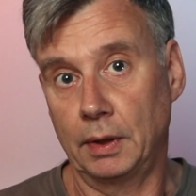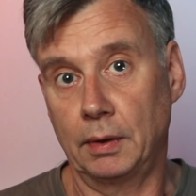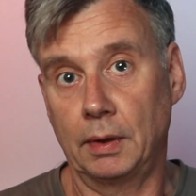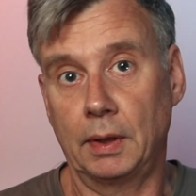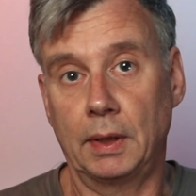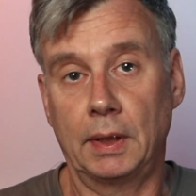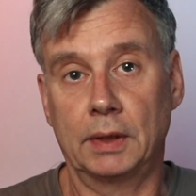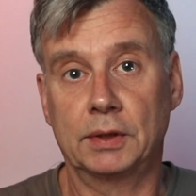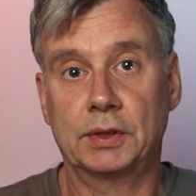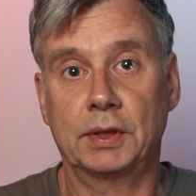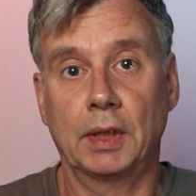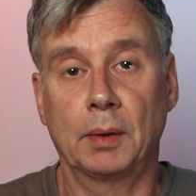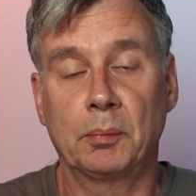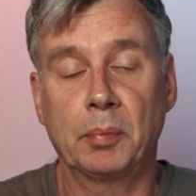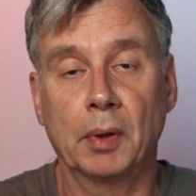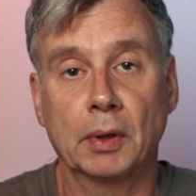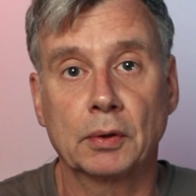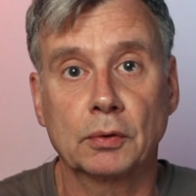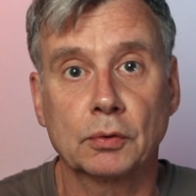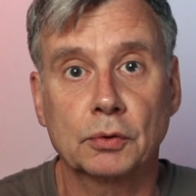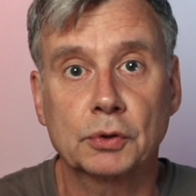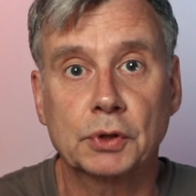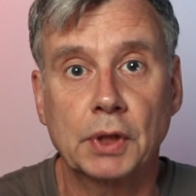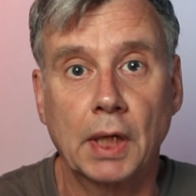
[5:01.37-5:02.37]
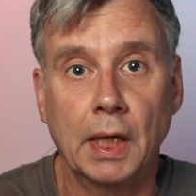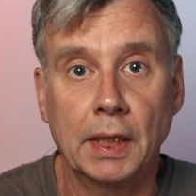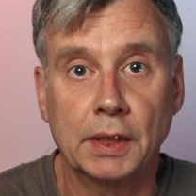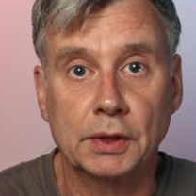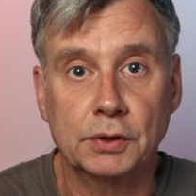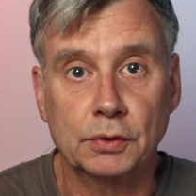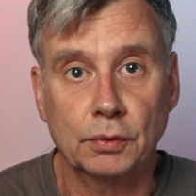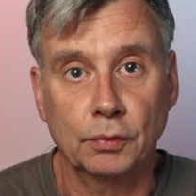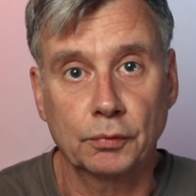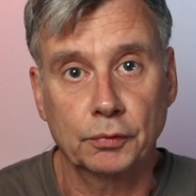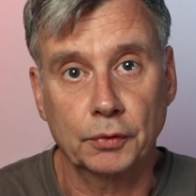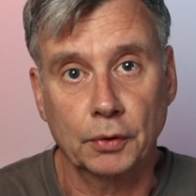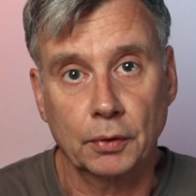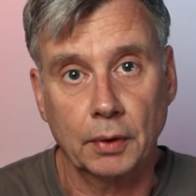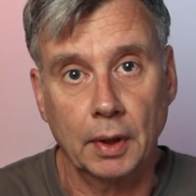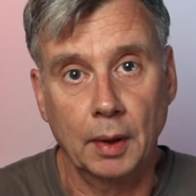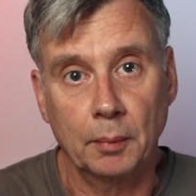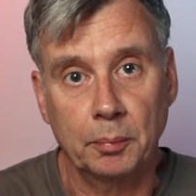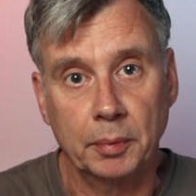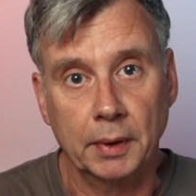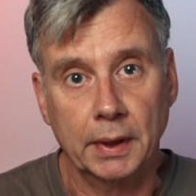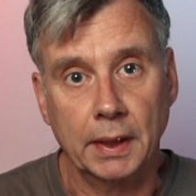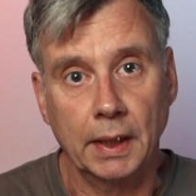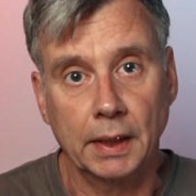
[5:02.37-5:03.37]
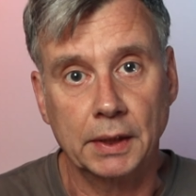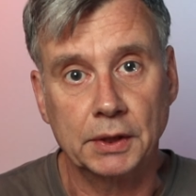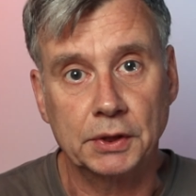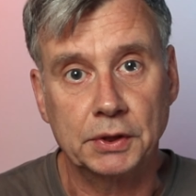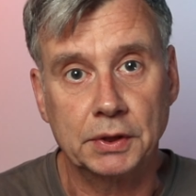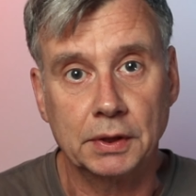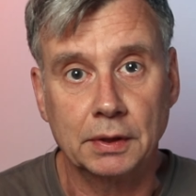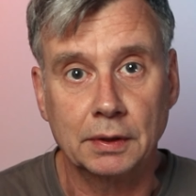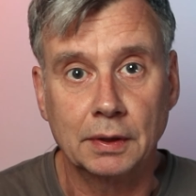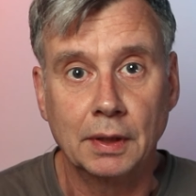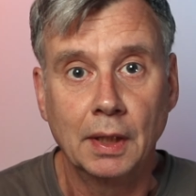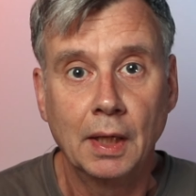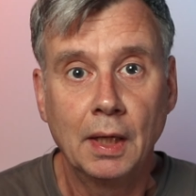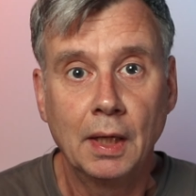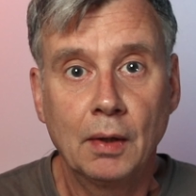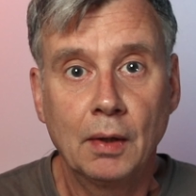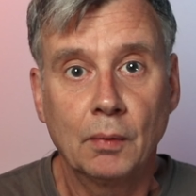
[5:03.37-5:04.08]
let's say, bundle size of your application,